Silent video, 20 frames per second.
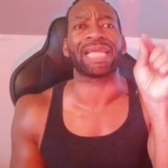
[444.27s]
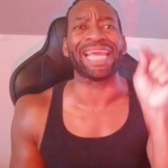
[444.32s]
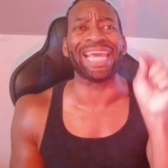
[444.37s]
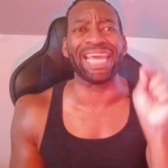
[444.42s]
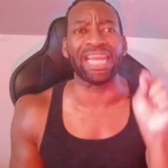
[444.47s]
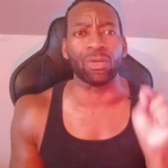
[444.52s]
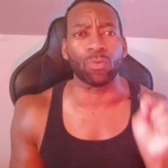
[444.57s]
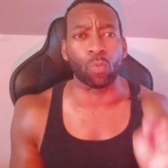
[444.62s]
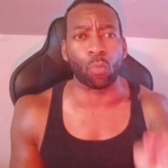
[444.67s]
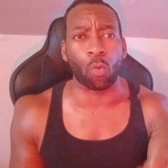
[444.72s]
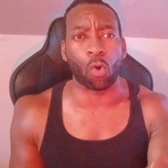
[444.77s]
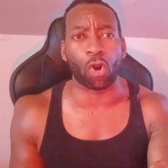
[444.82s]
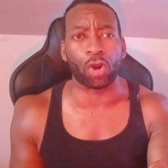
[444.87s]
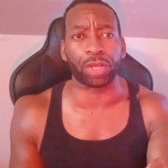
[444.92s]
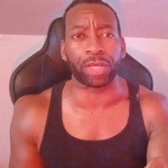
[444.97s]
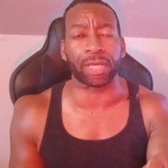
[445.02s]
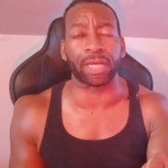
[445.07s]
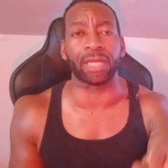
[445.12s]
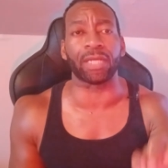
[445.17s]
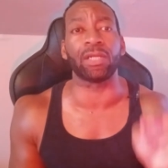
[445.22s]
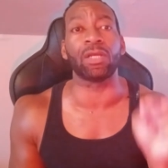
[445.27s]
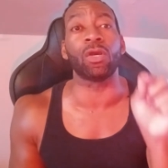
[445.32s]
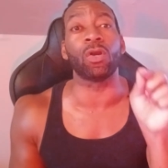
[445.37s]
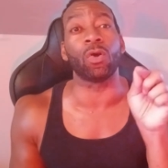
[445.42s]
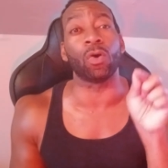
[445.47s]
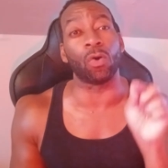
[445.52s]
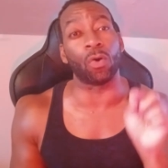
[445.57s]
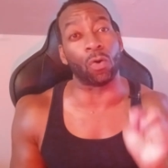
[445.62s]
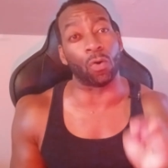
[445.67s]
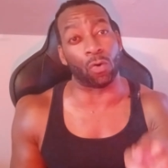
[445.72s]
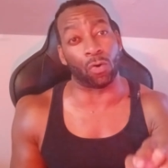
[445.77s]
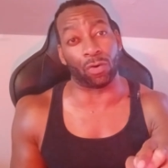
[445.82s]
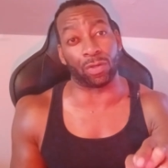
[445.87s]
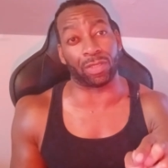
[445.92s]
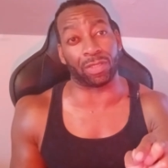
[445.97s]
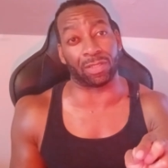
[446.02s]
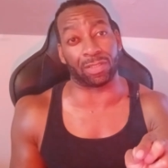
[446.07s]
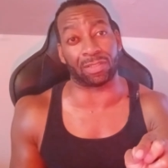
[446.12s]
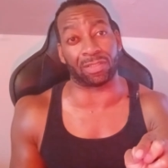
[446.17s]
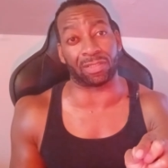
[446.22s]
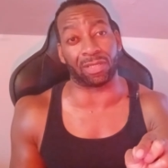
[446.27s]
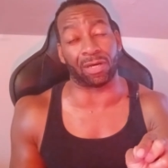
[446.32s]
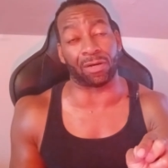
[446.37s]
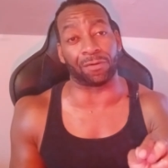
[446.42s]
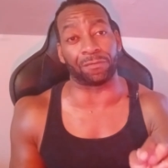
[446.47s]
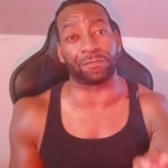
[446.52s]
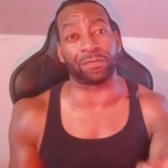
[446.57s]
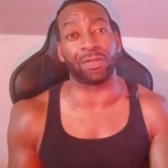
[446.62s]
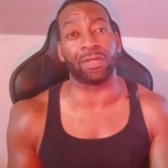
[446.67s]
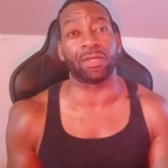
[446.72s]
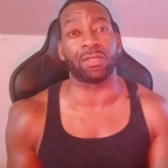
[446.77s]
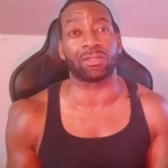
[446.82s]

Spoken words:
and working on yourself.